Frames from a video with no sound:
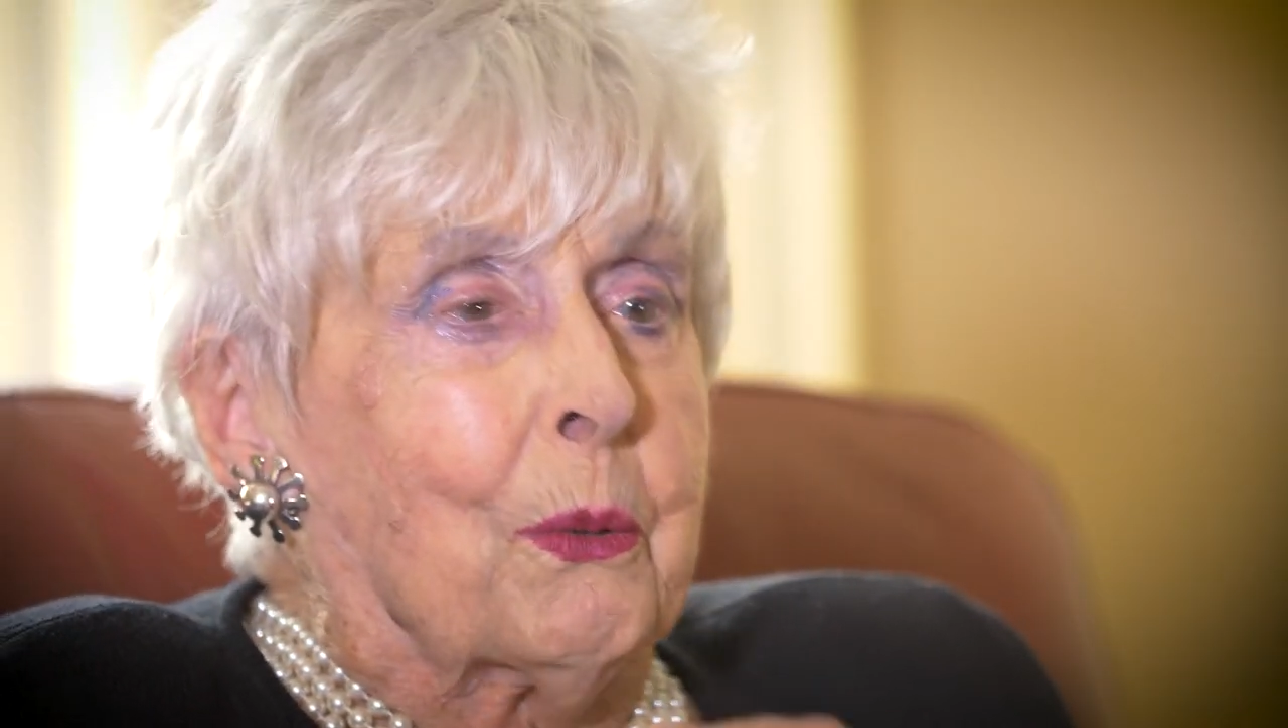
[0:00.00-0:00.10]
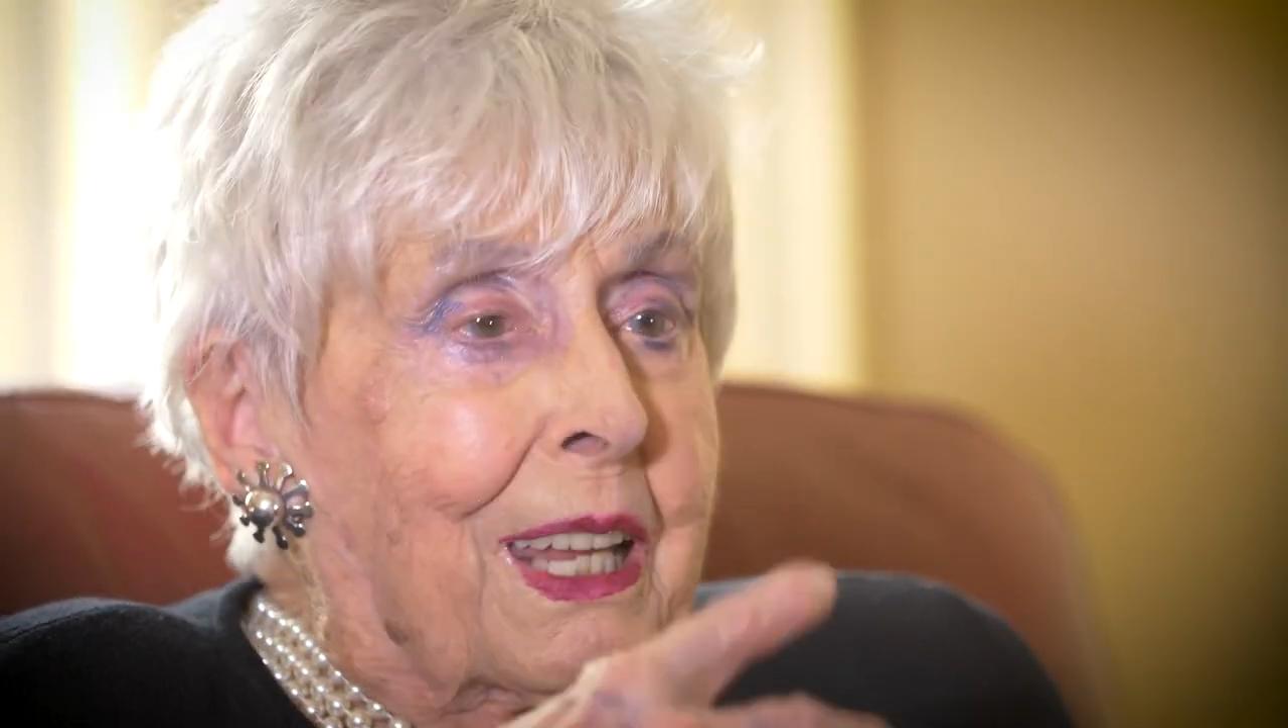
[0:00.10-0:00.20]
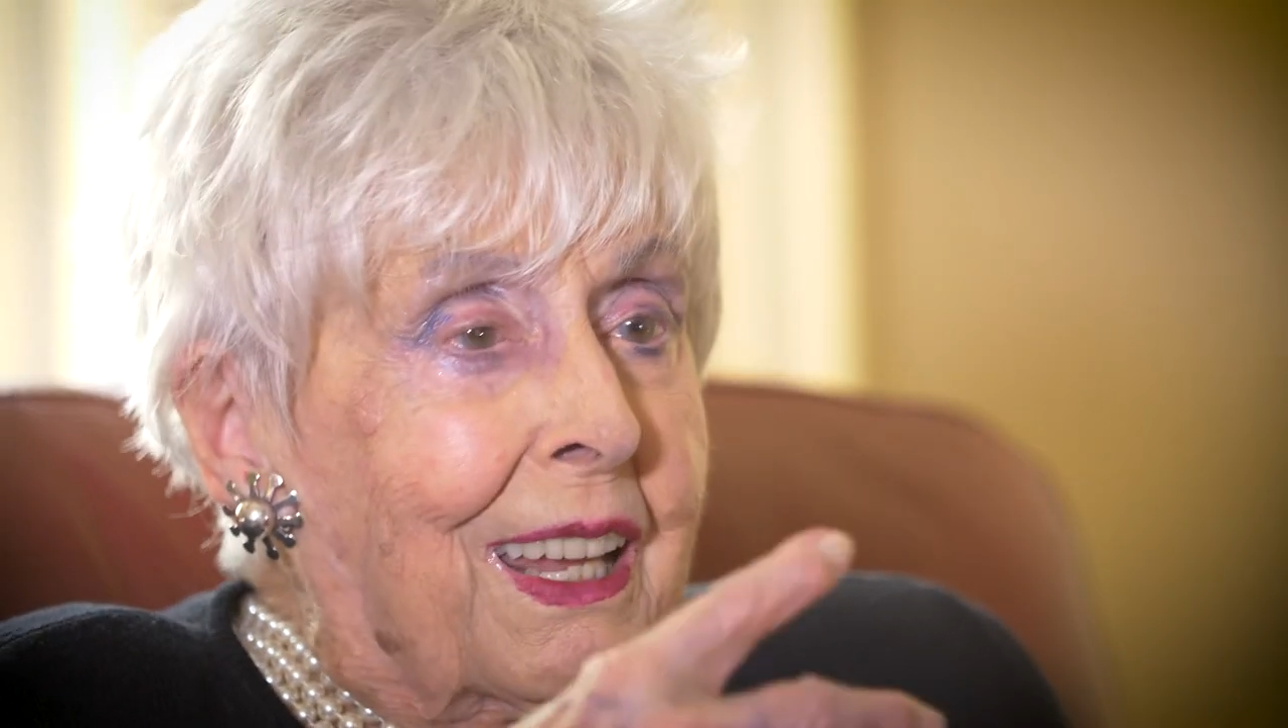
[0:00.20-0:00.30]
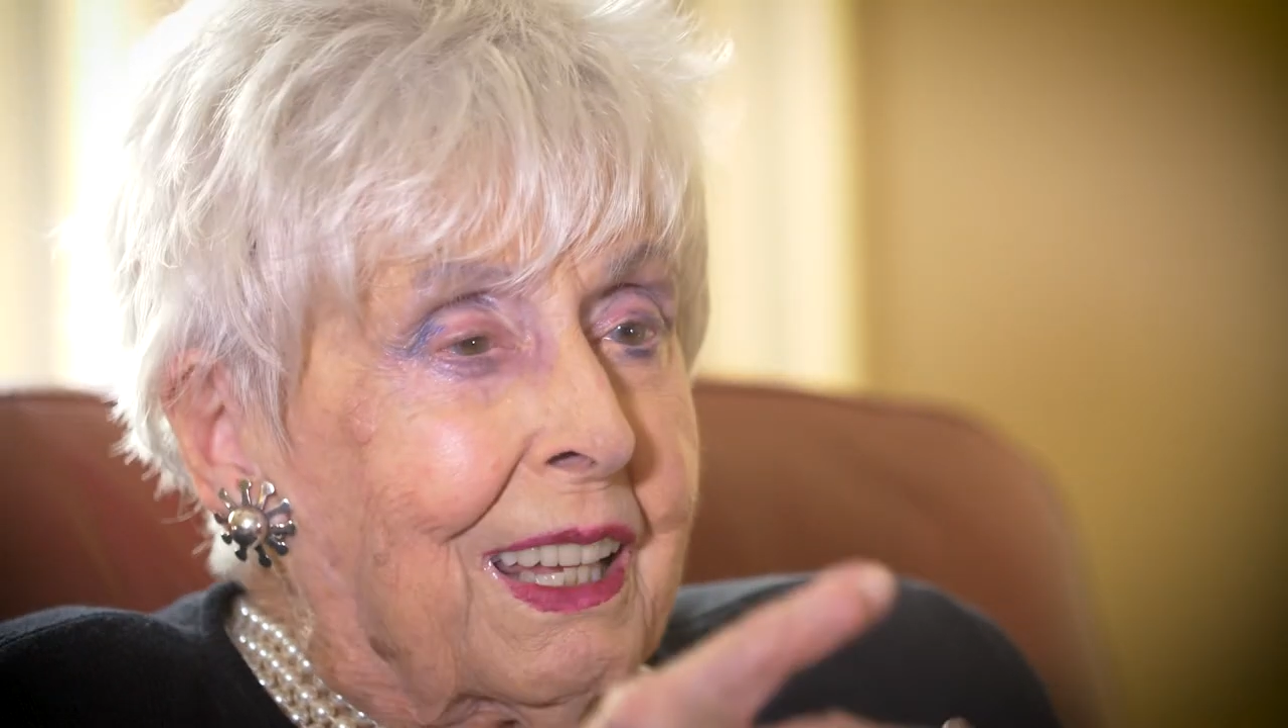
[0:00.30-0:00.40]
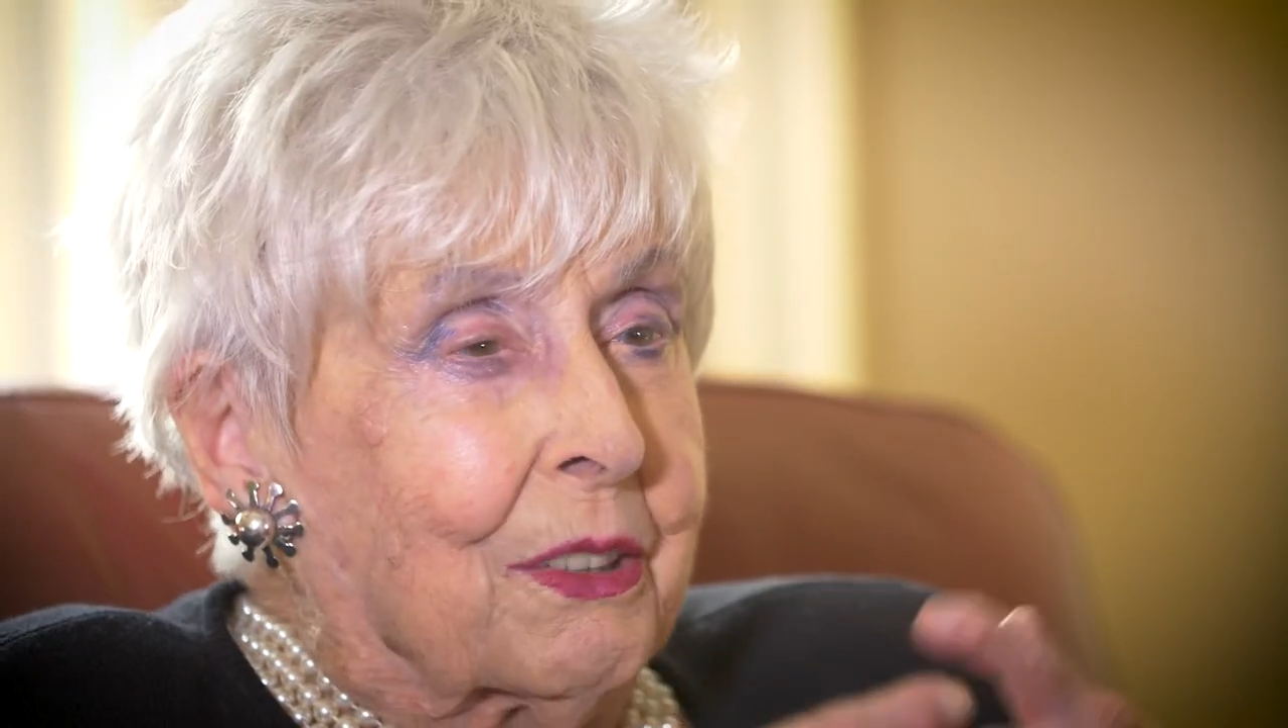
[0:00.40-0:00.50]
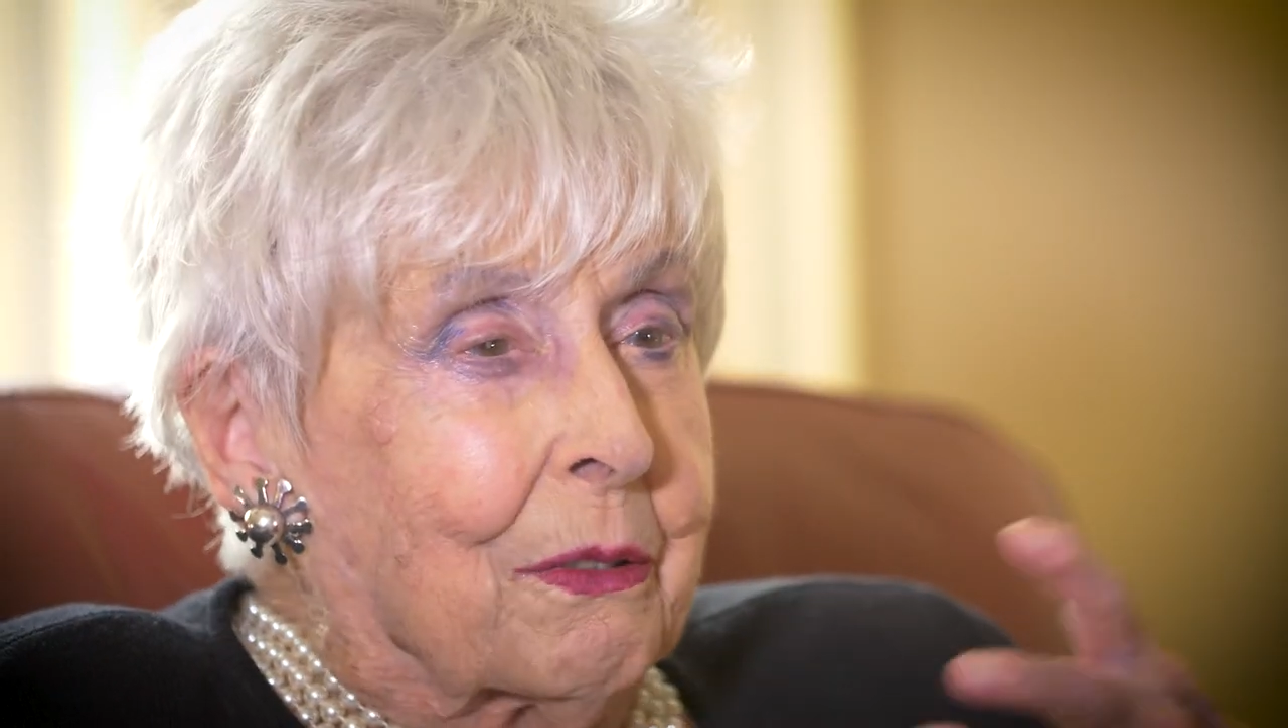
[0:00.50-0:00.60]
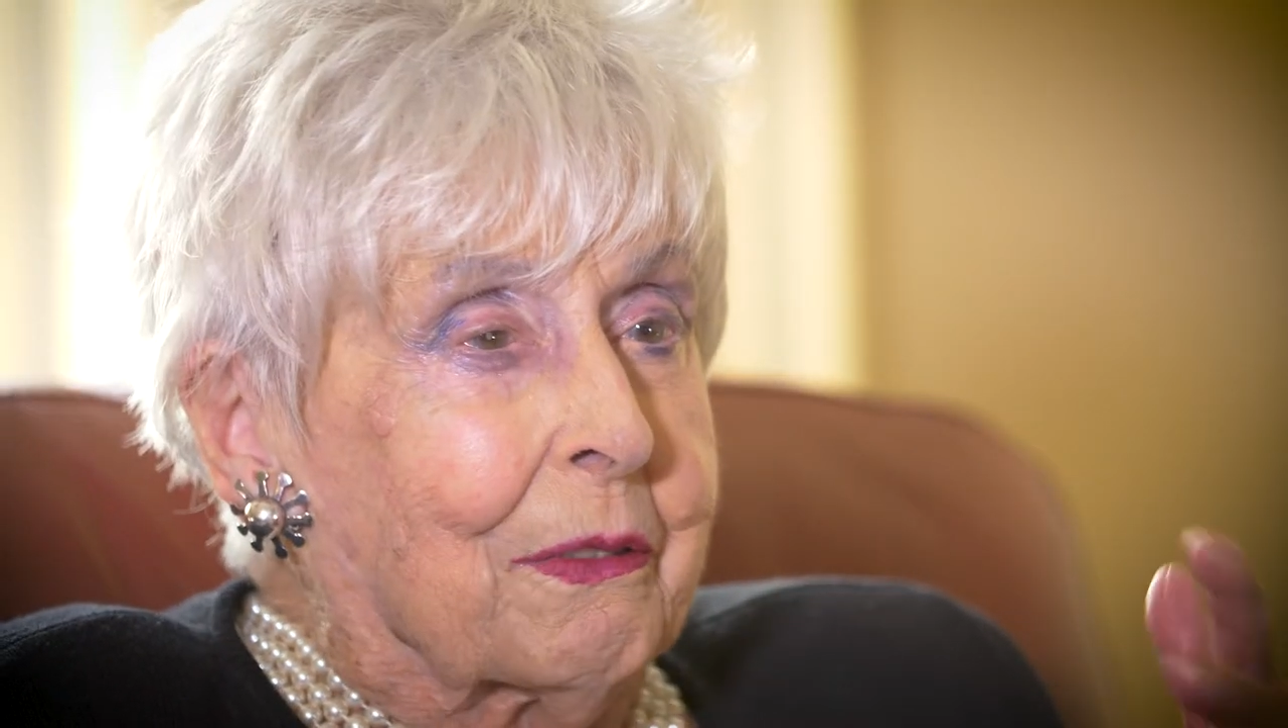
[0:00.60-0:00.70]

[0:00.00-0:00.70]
we had a